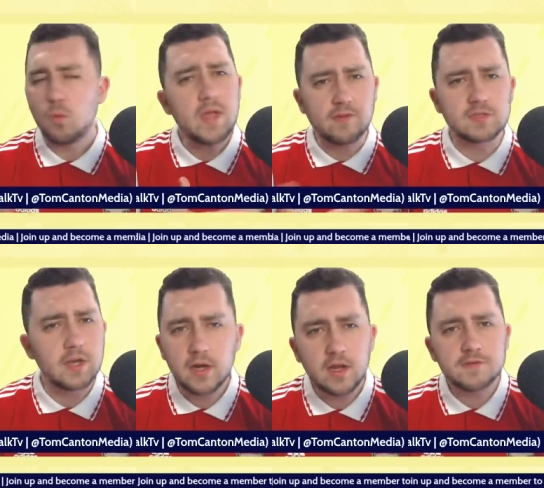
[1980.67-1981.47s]
we haven't
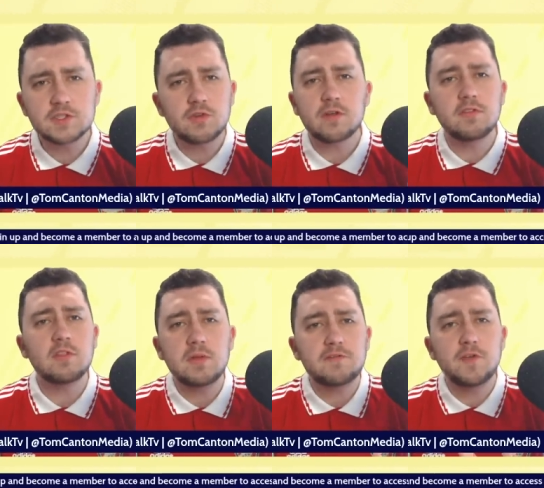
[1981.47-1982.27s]
done enough to strengthen the
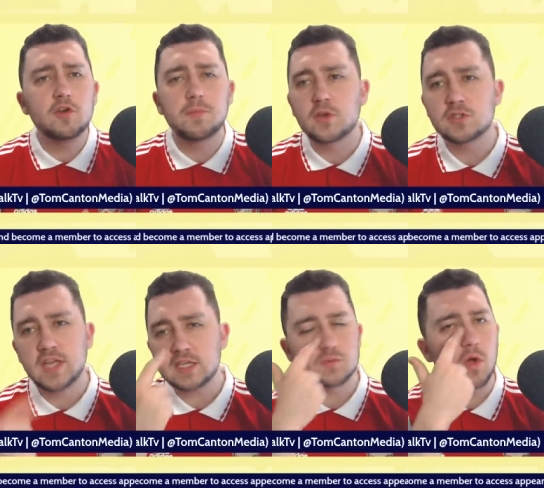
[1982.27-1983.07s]
midfield because
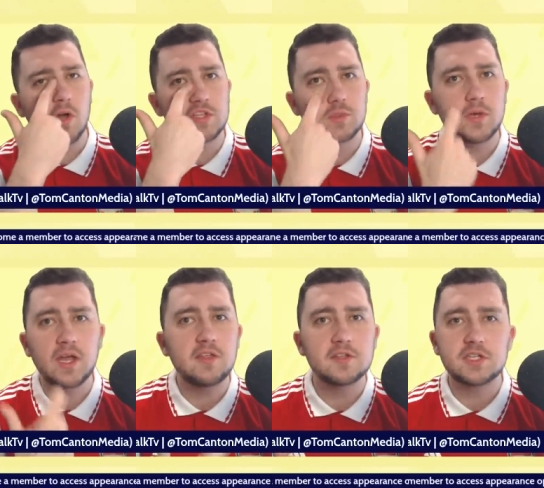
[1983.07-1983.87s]
guess what? On the
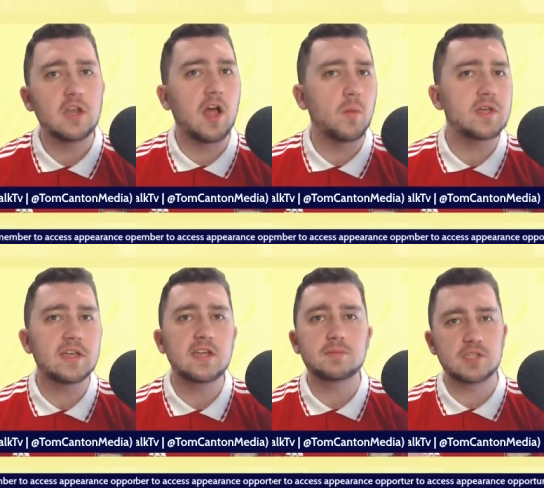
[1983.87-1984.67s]
28th of July, we could
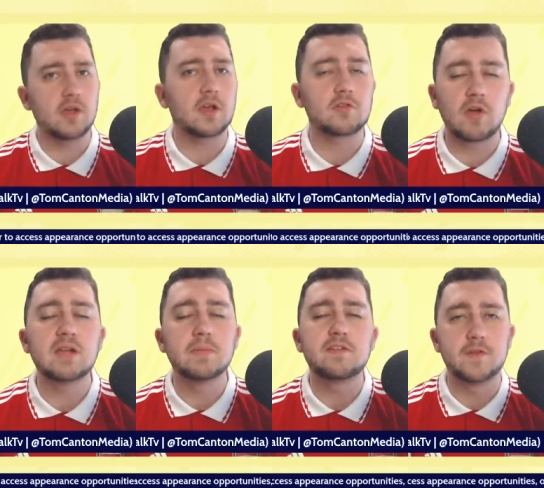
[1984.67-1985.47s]
end up signing a
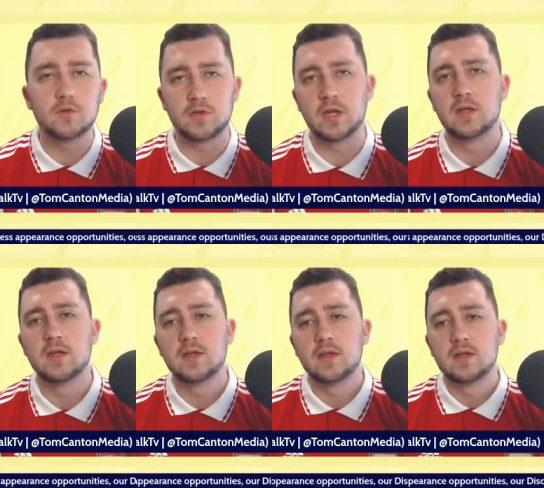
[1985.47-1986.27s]
great midfielder.
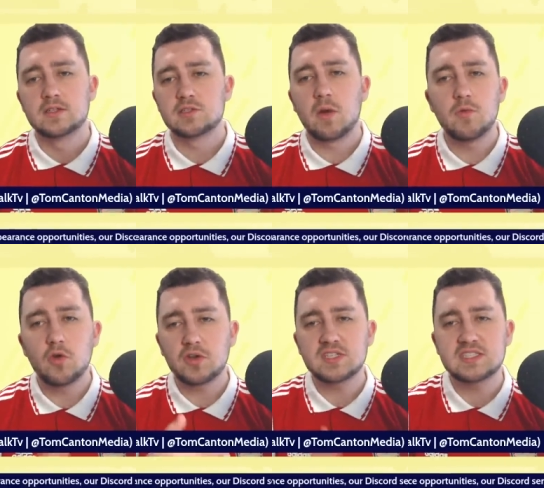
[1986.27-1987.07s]
So I'm
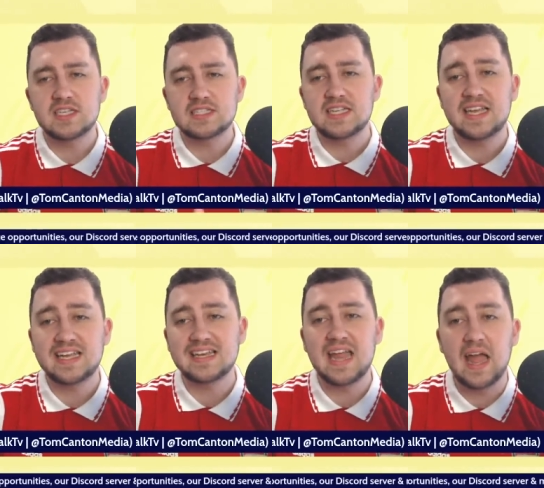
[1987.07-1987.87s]
not going to sit
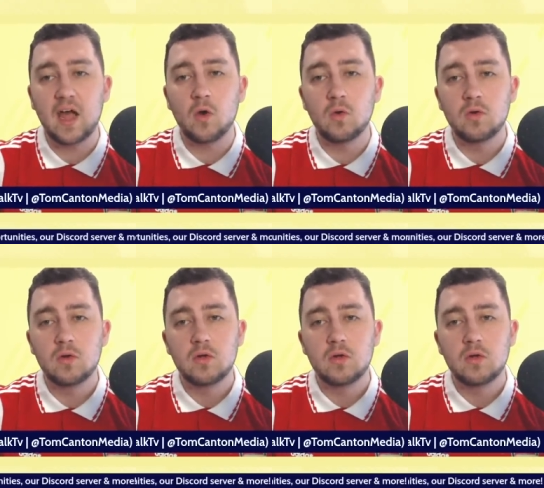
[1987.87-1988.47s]
here now.